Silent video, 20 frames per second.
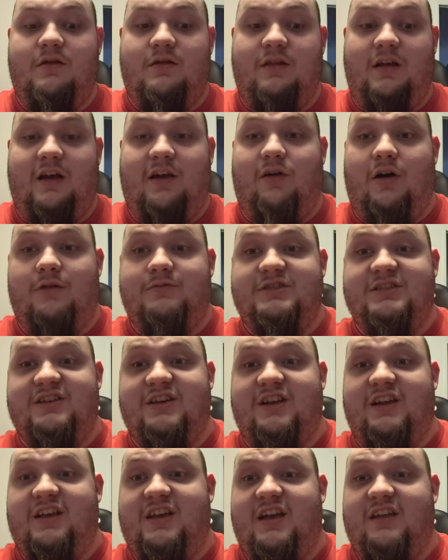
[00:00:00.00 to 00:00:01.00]
Now, I'm just
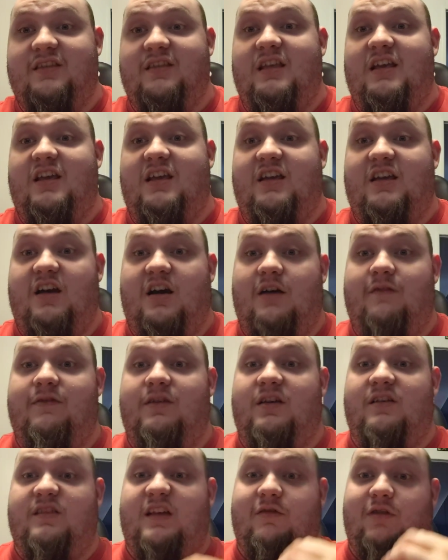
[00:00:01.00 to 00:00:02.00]
going to get the
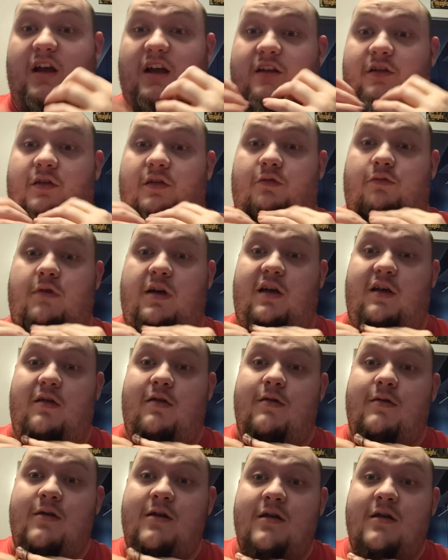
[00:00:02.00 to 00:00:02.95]
obvious right out of the way.